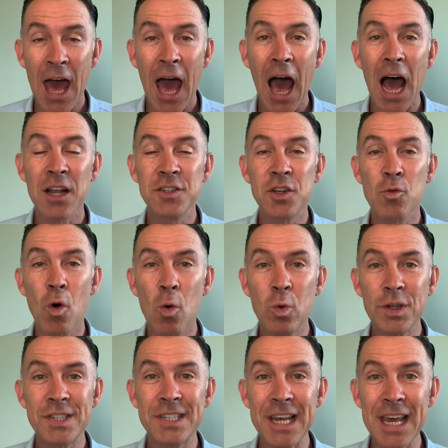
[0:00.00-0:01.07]
And so what
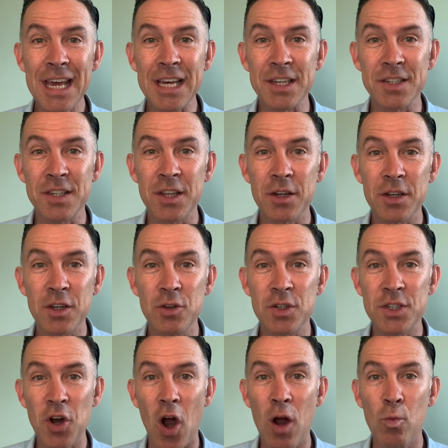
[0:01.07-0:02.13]
we see is that you
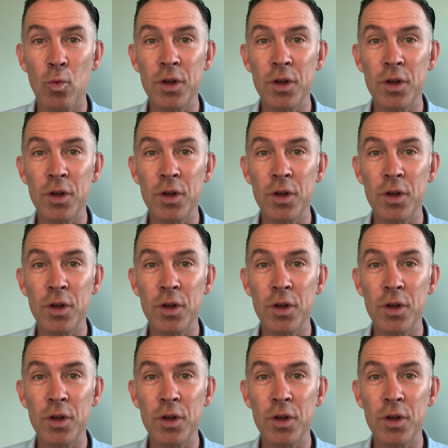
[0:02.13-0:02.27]
start